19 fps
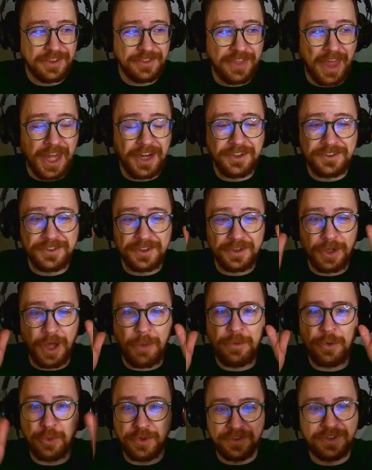That is, I
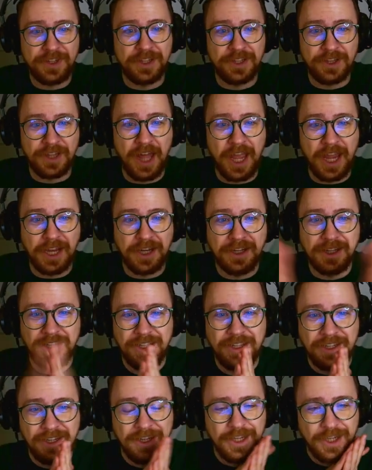mean, we see a light,
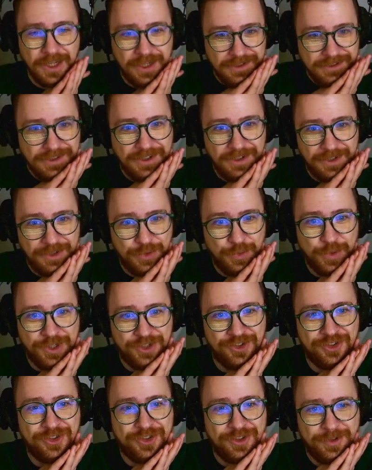
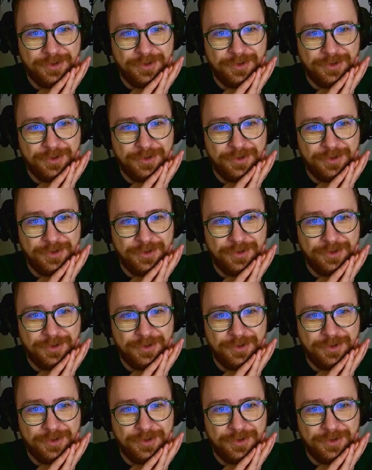which